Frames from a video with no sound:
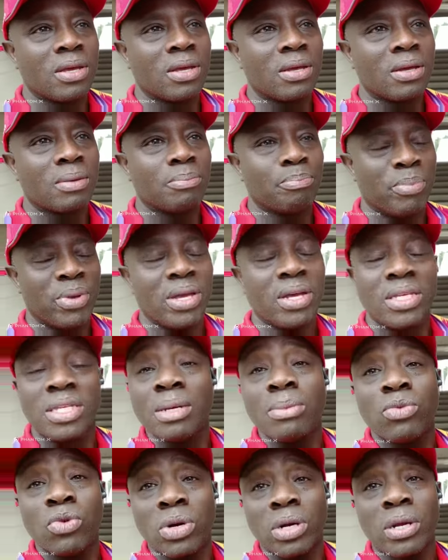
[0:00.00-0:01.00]
big
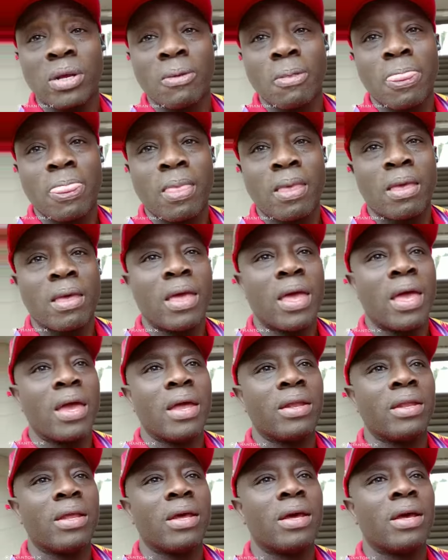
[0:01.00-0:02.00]
teamwork,
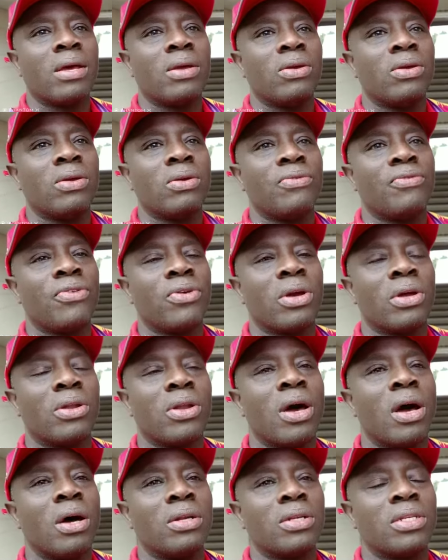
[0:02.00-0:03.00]
and if you are
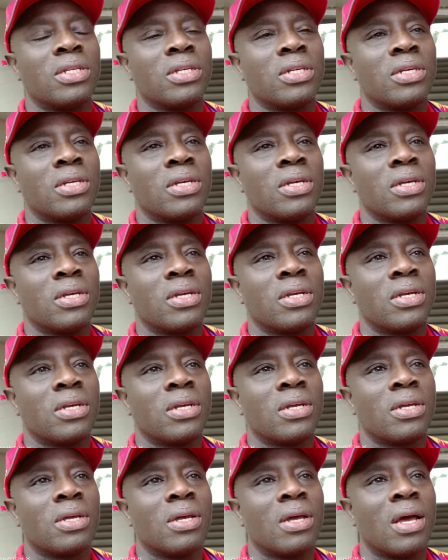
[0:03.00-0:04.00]
not
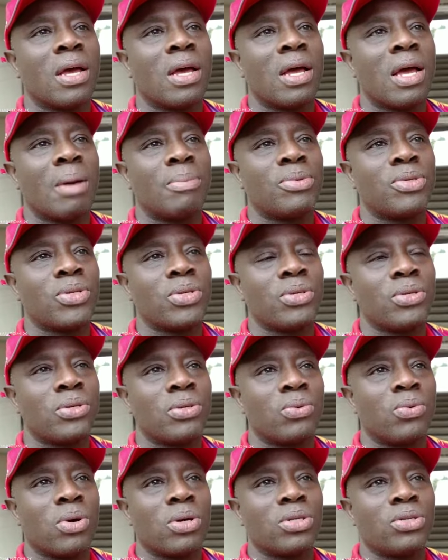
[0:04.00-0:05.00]
up to
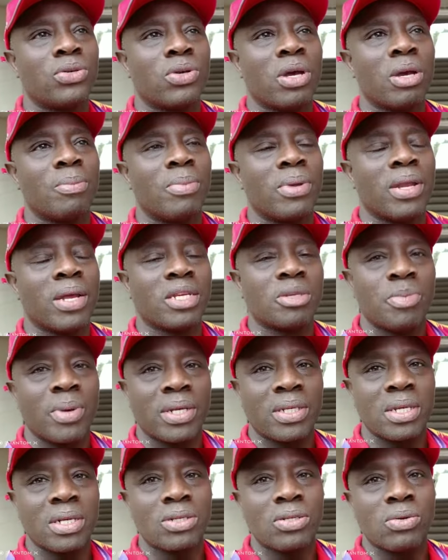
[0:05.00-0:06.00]
what you have been
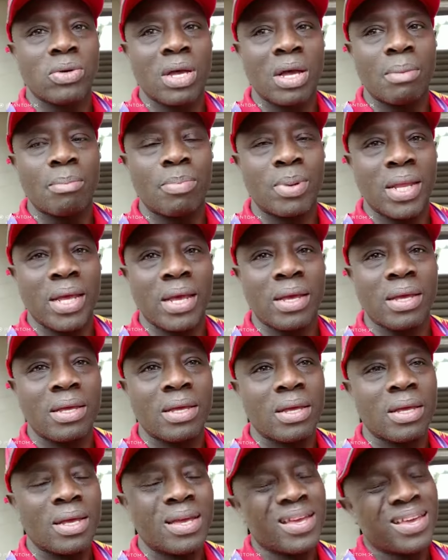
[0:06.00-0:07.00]
expected to come play,
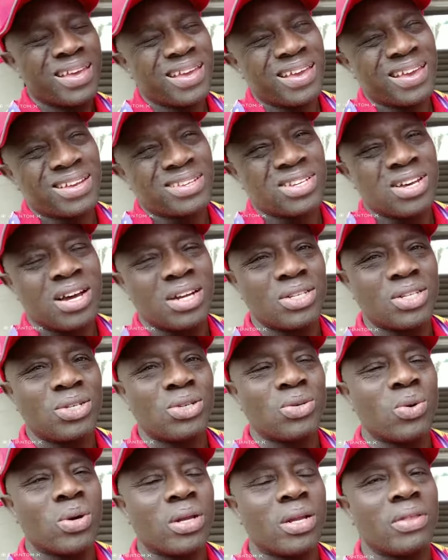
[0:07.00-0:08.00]
it's hard to
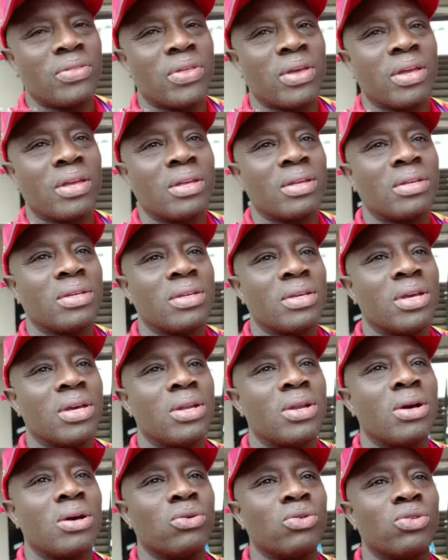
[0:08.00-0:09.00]
do anything.
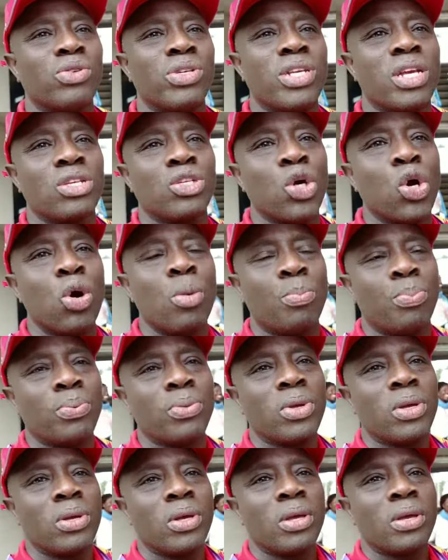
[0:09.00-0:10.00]
We just hope.
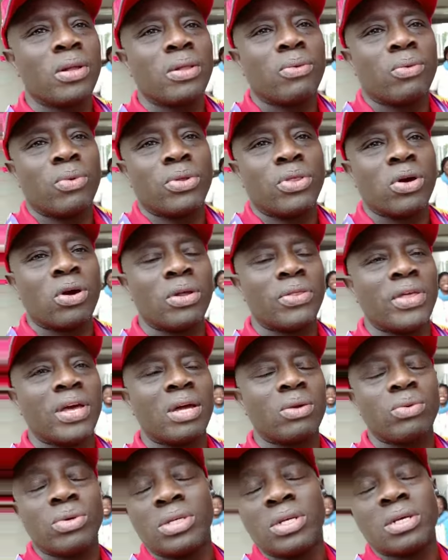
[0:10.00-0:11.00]
With all that,
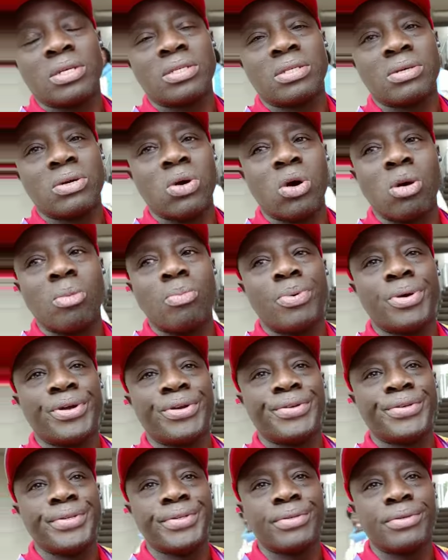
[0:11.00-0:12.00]
we just to hope
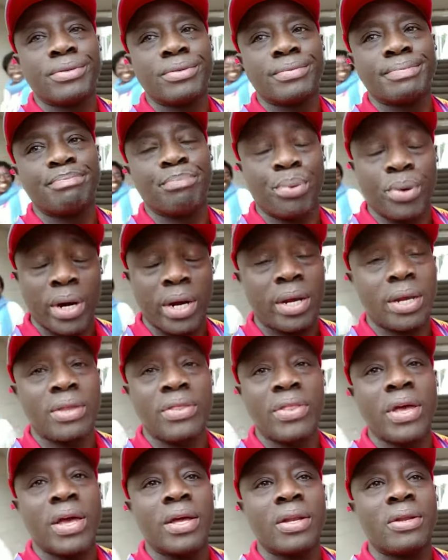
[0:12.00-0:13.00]
and pray
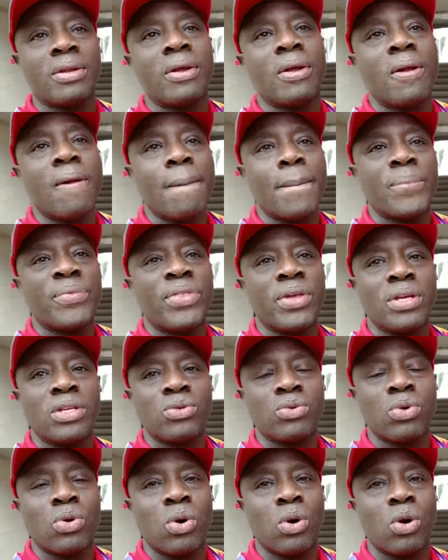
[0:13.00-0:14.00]
that things
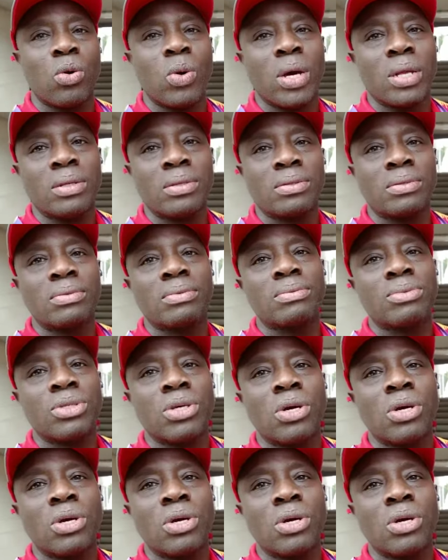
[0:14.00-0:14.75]
will go well. So,